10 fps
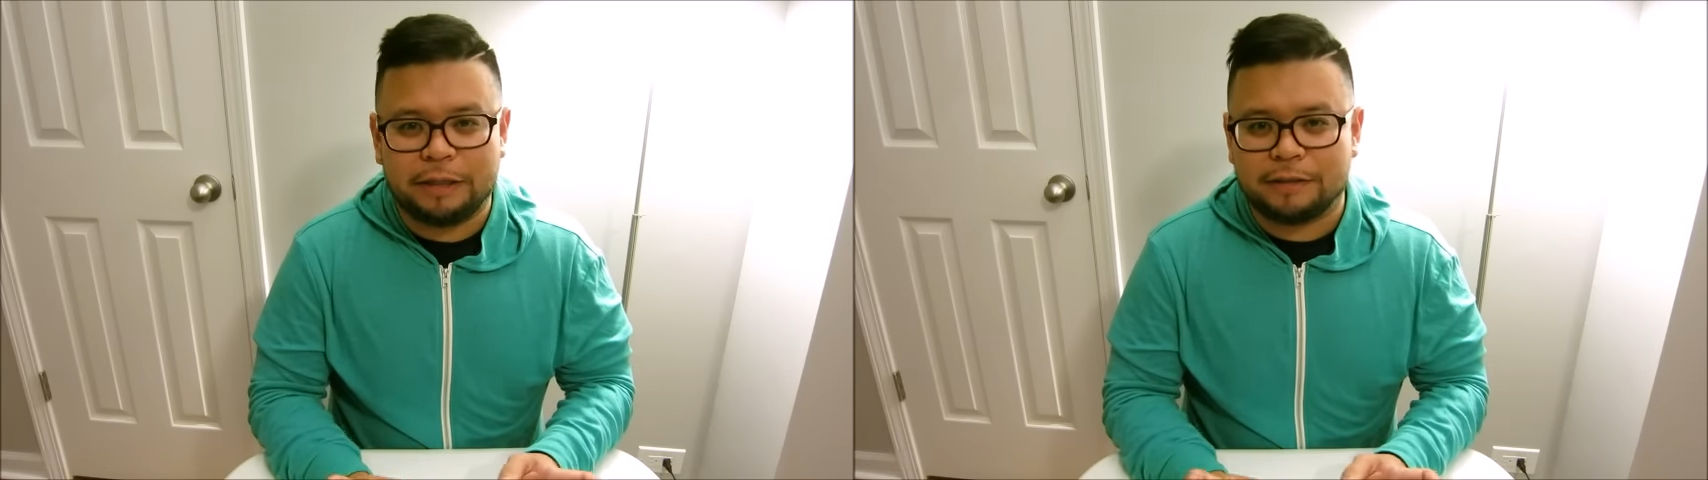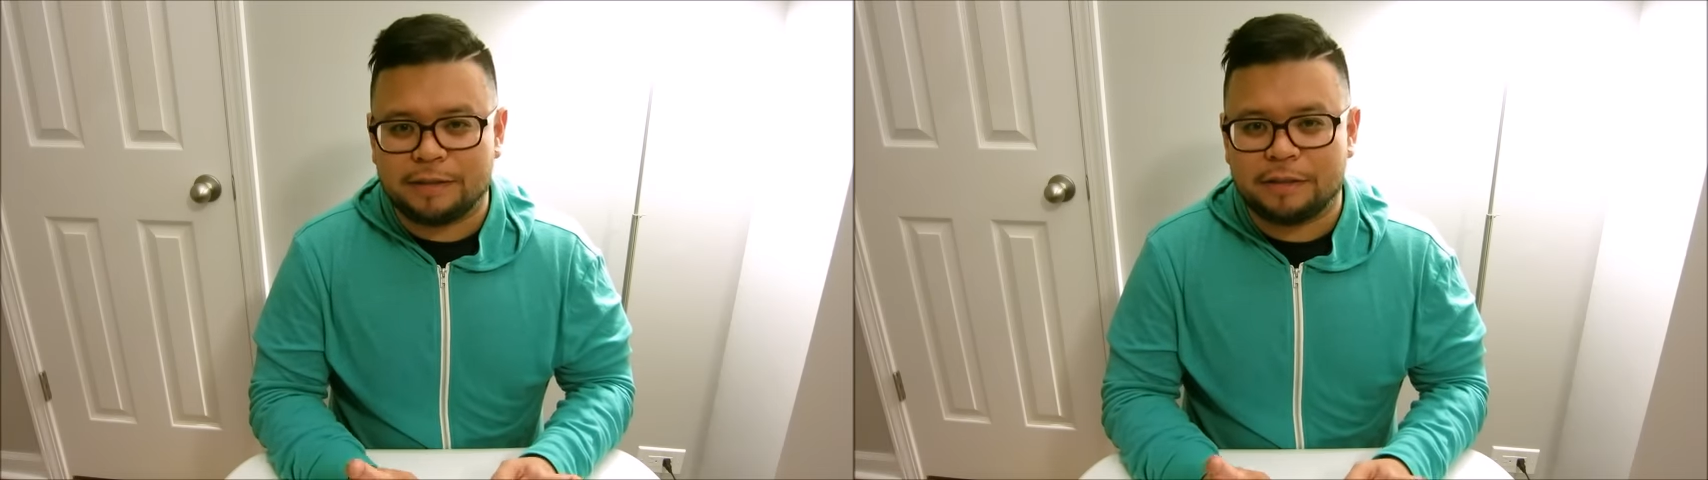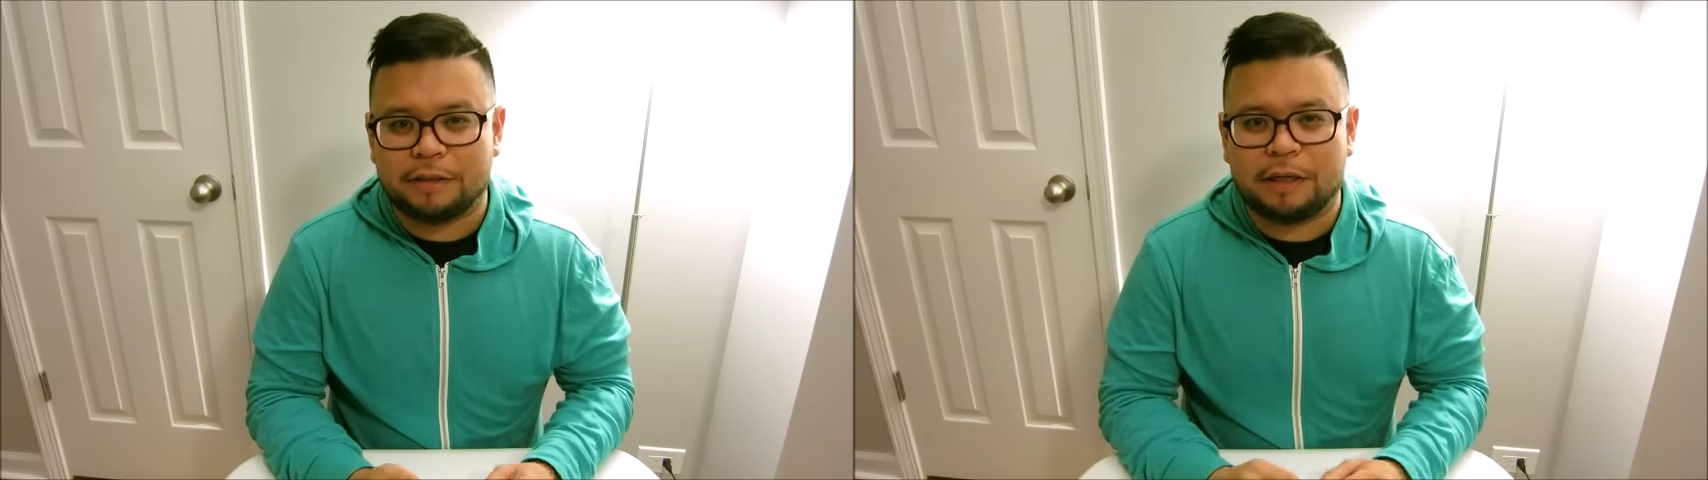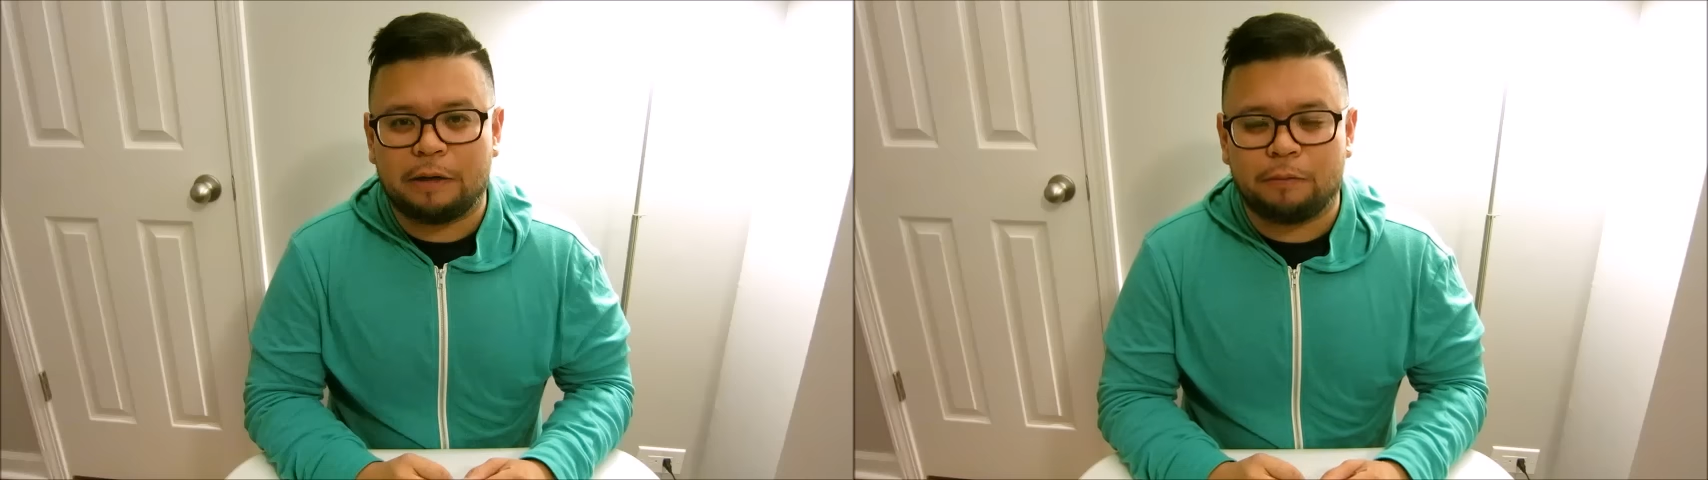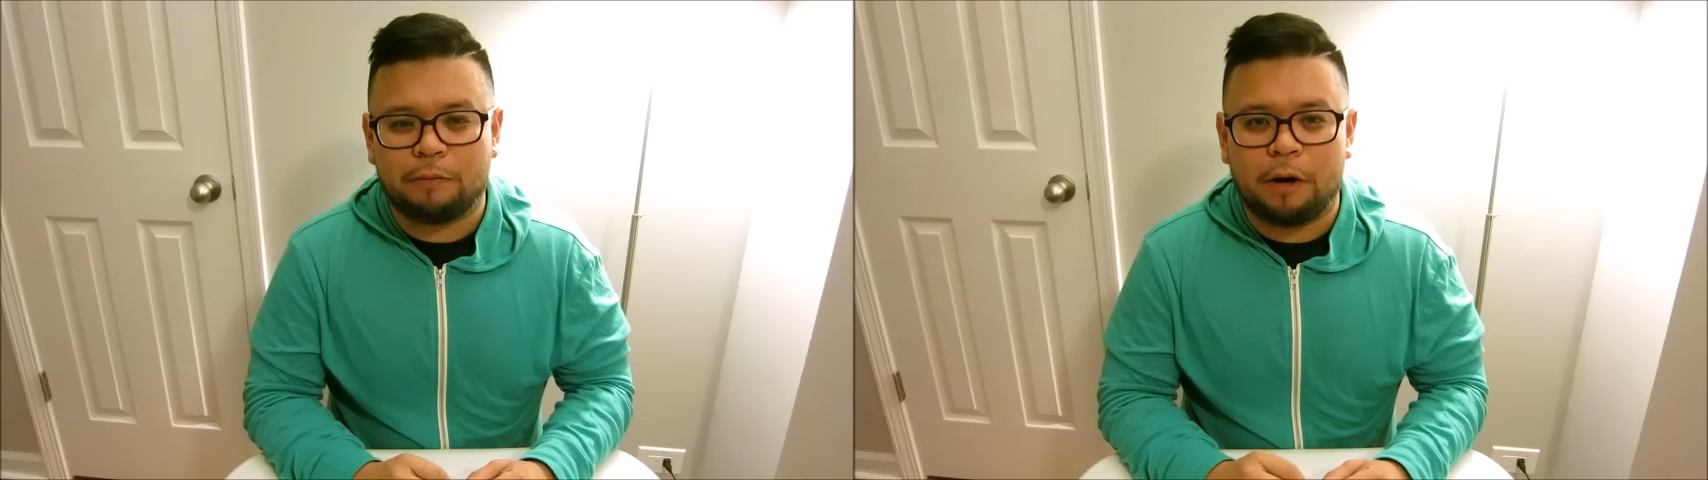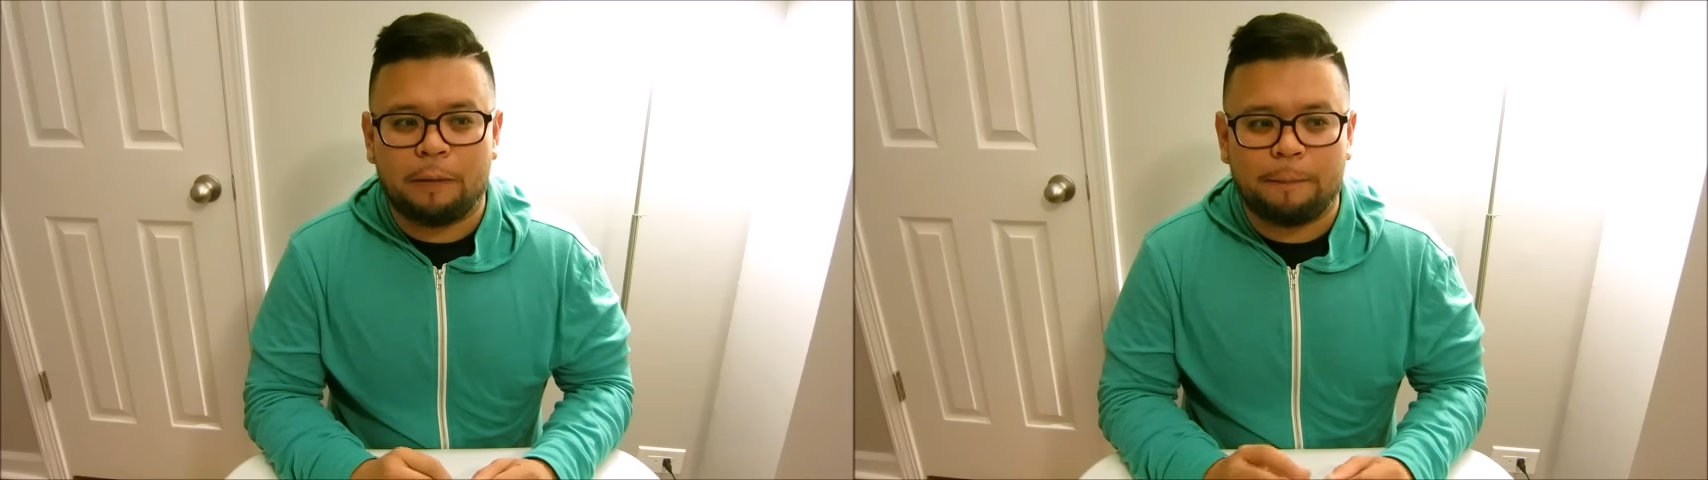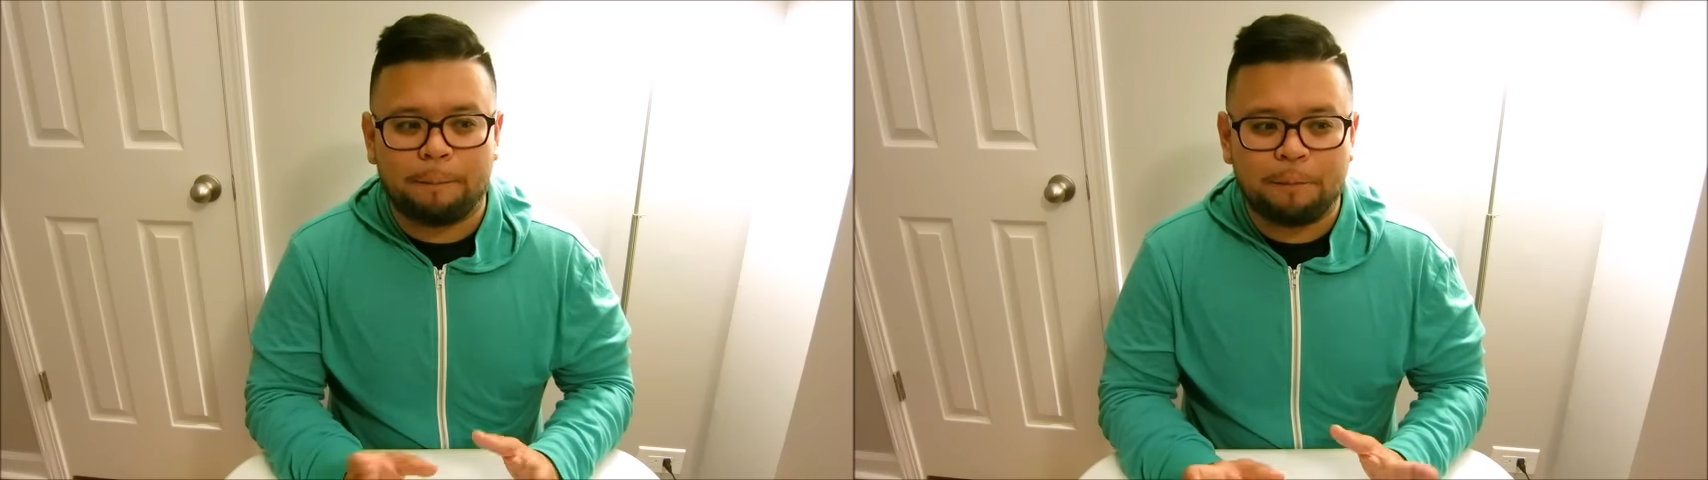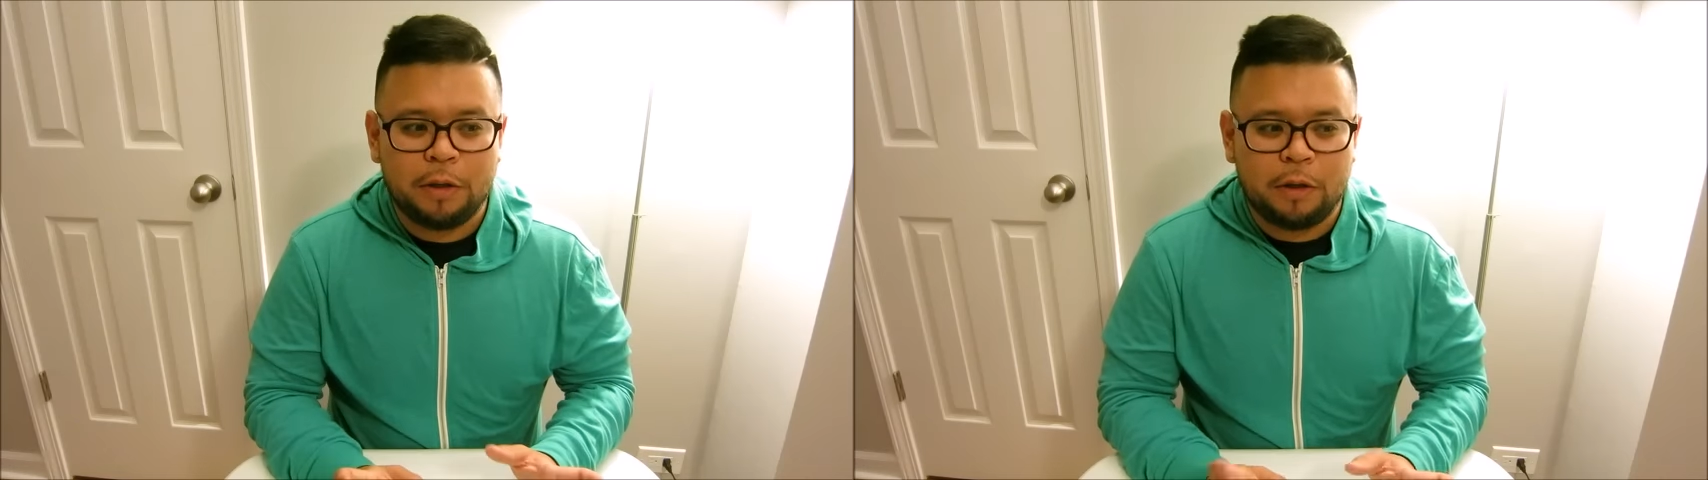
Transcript: decision on